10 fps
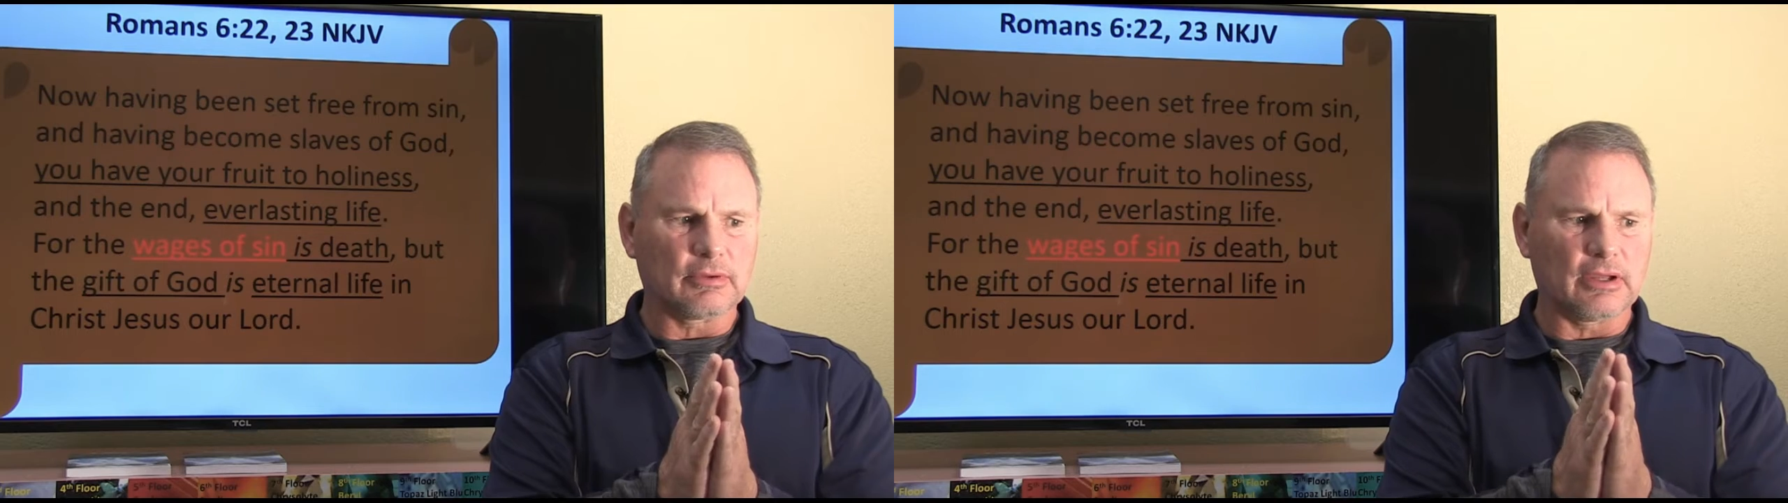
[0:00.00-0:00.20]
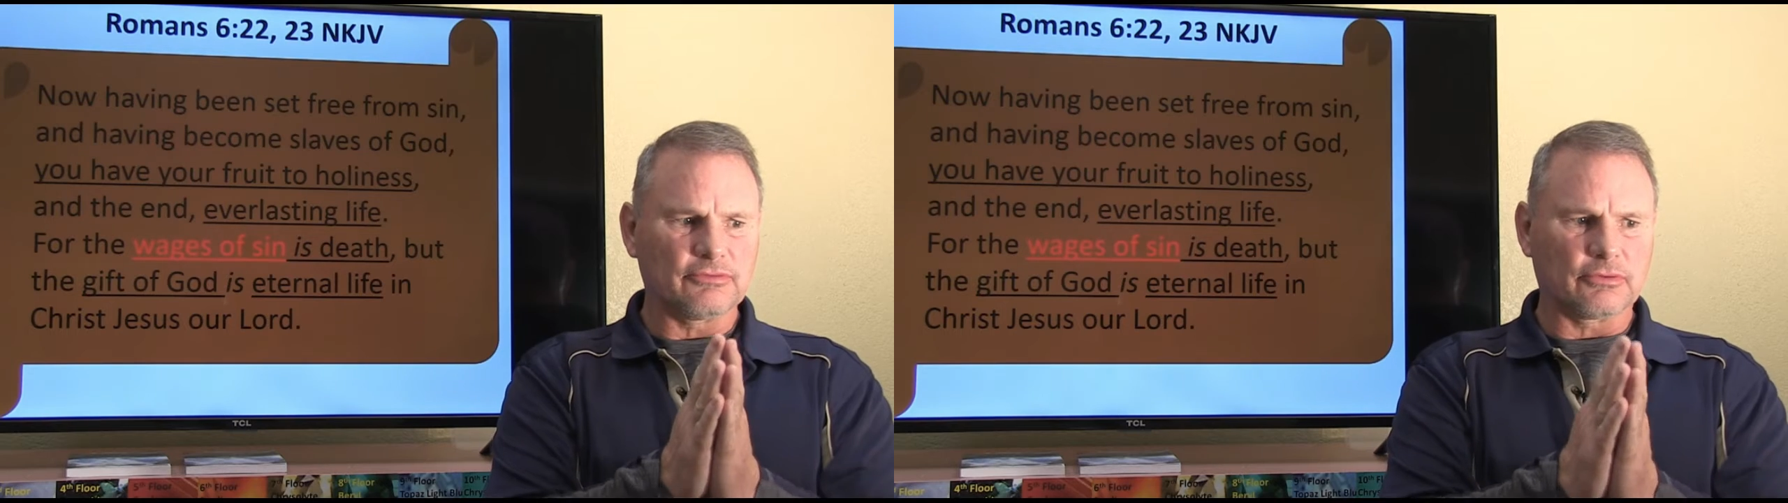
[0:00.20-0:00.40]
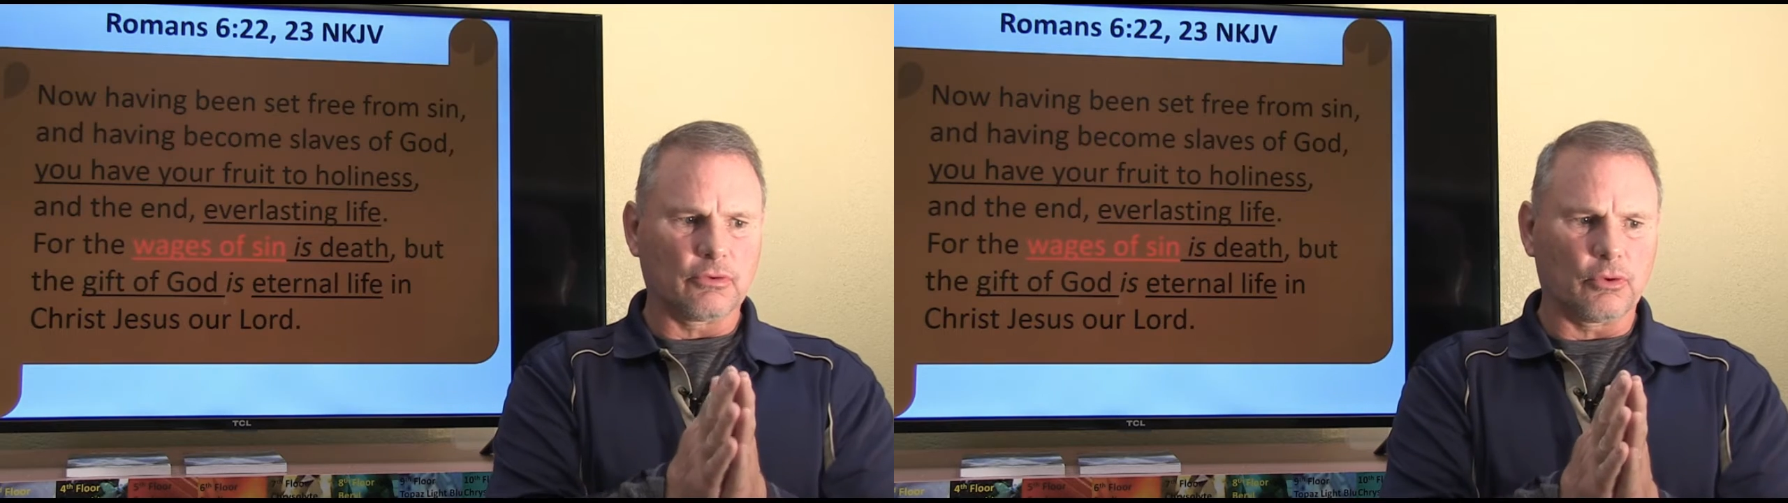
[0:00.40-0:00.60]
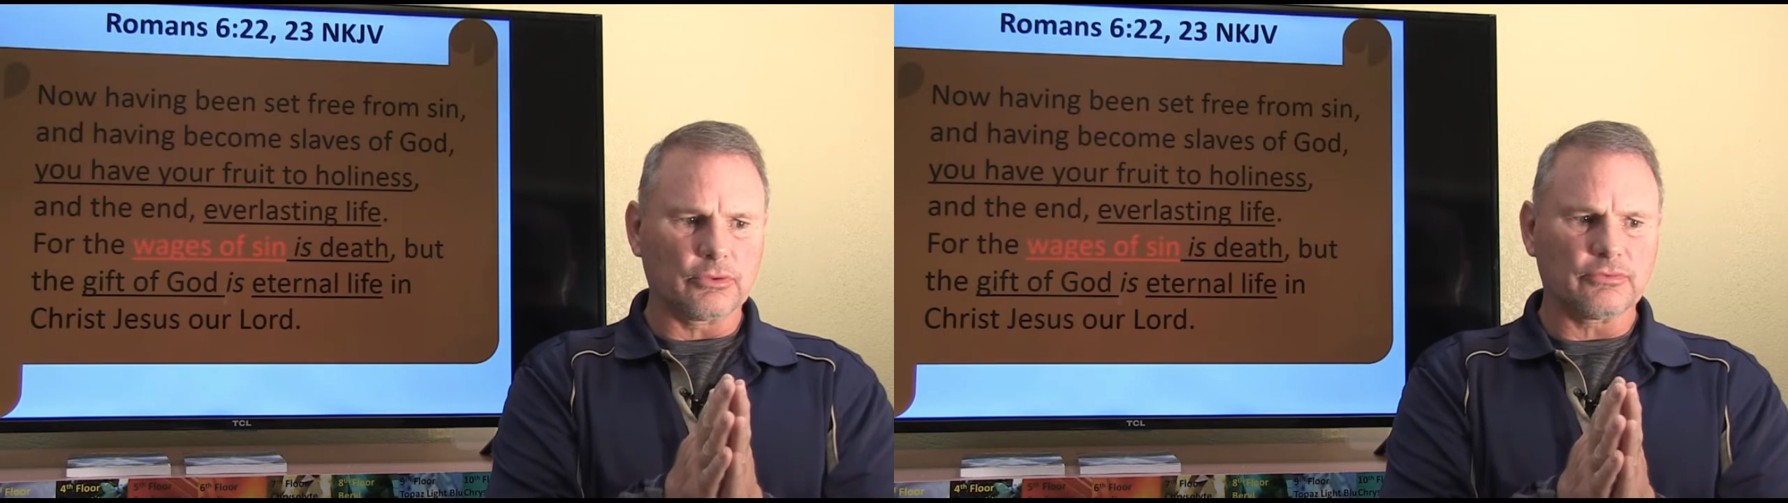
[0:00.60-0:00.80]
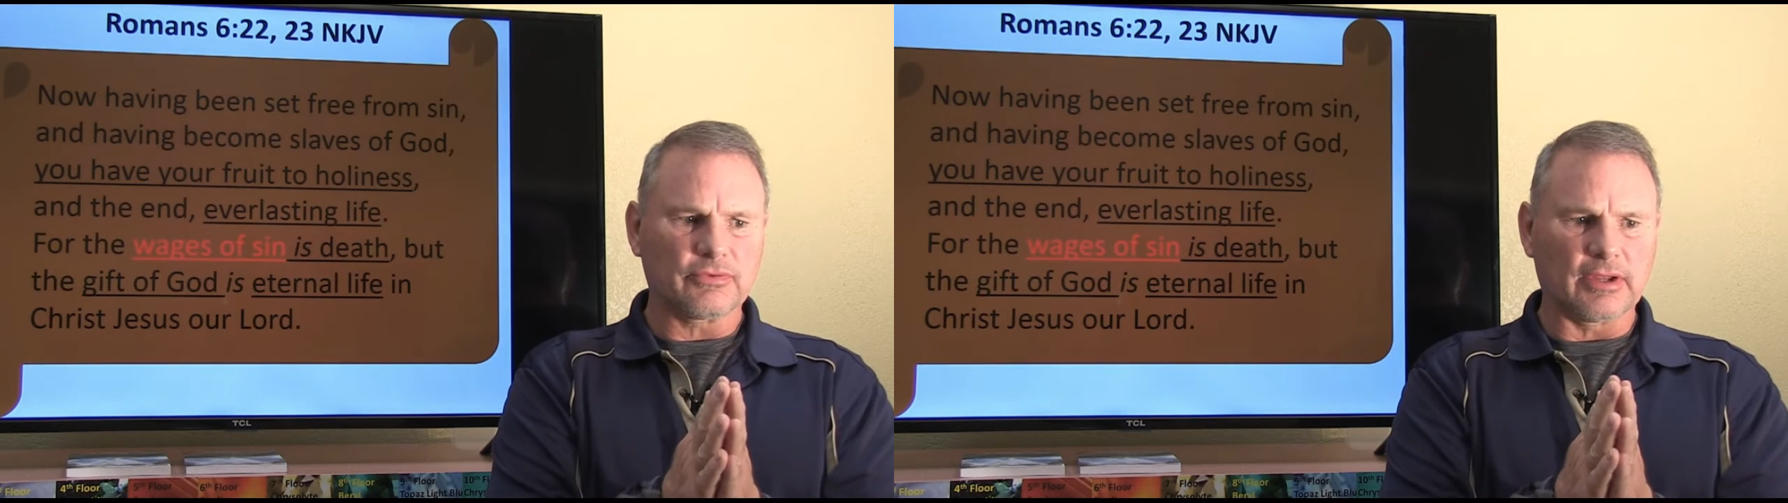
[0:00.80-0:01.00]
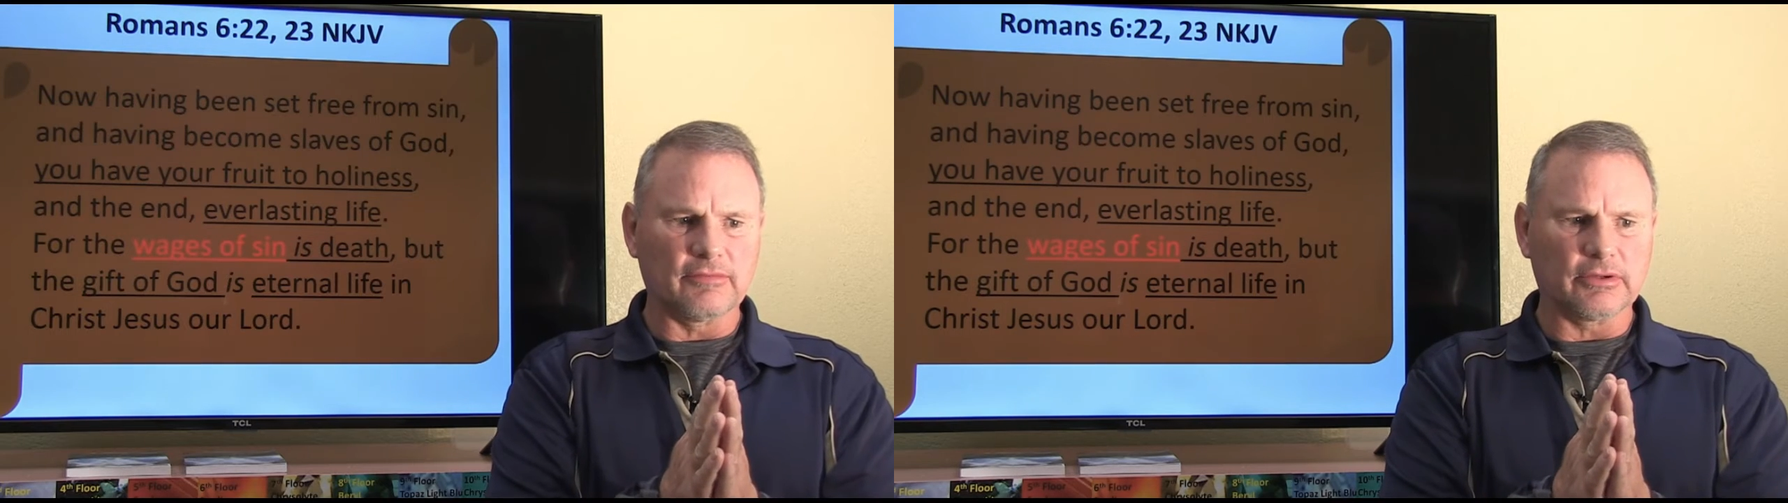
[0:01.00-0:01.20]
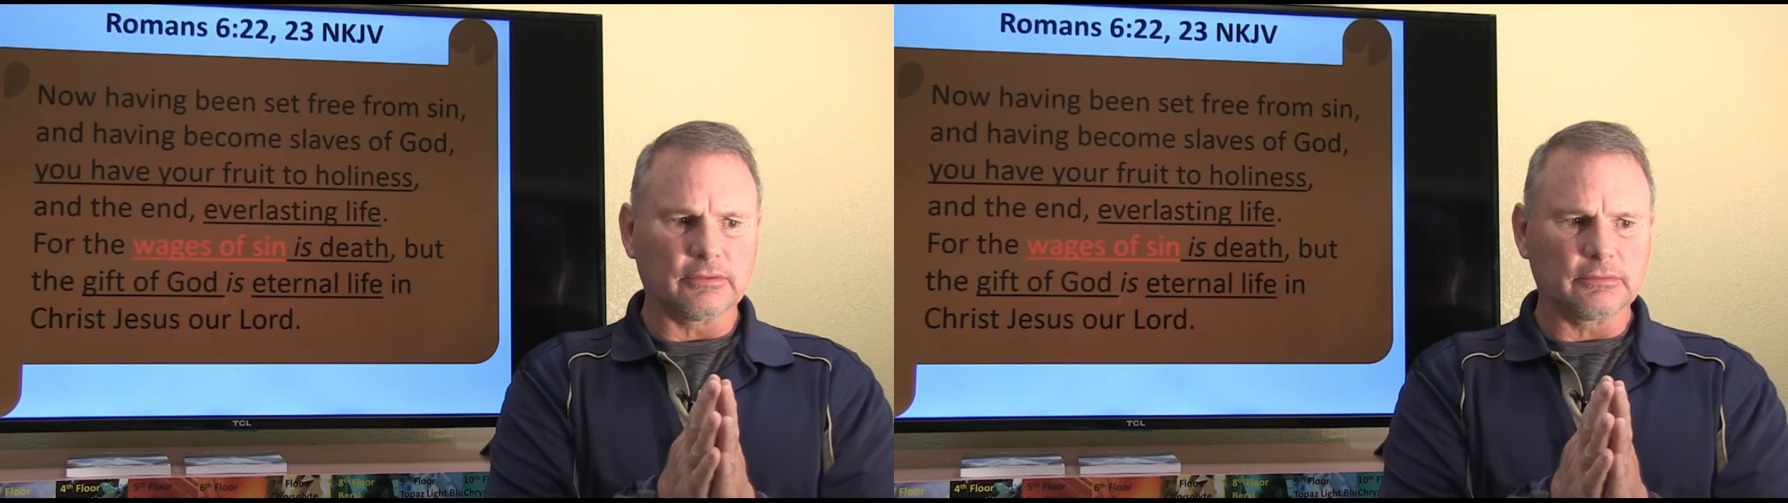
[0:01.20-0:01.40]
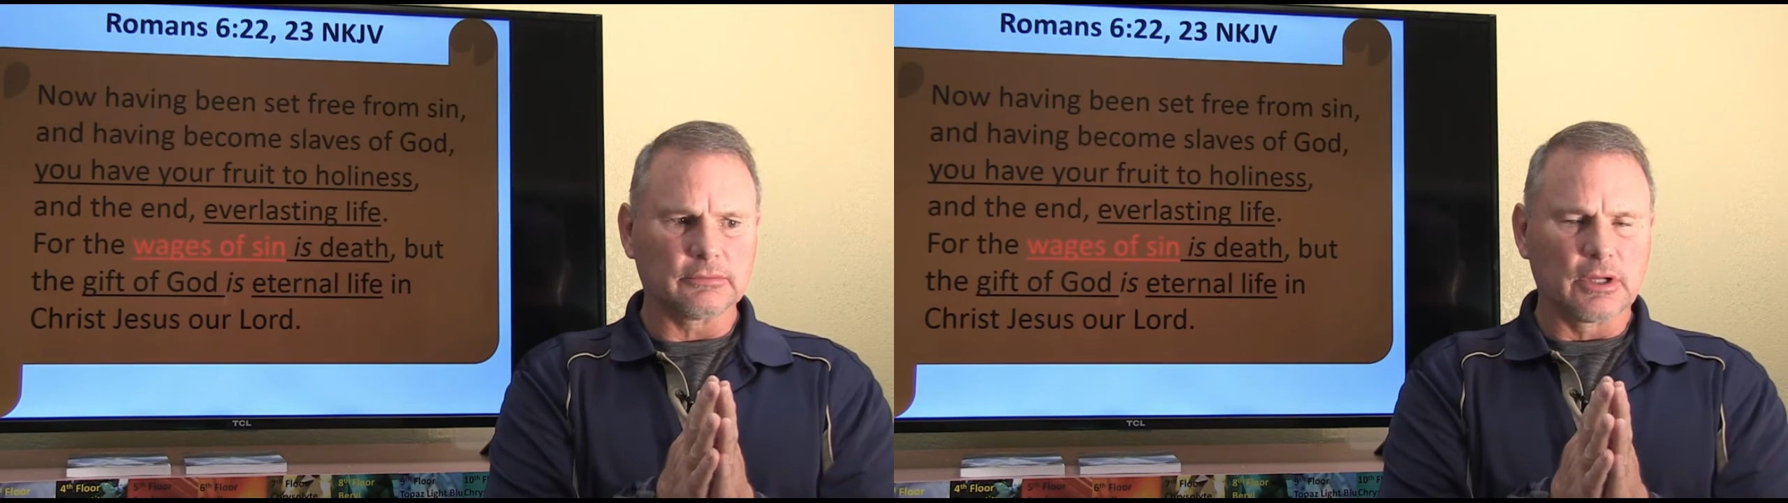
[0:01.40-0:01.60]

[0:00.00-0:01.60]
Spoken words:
as your Lord and Savior.